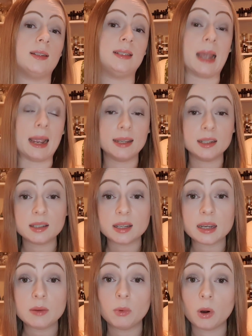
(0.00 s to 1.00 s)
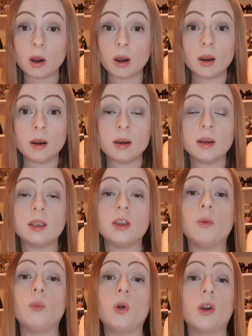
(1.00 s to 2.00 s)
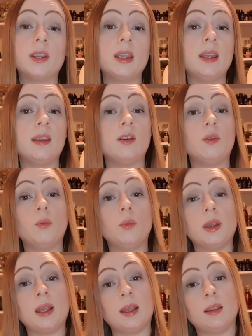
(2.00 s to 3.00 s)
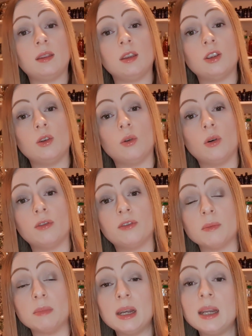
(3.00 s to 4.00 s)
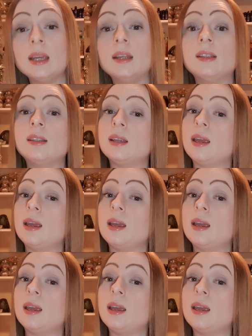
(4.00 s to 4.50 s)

deity work, working with your familiars,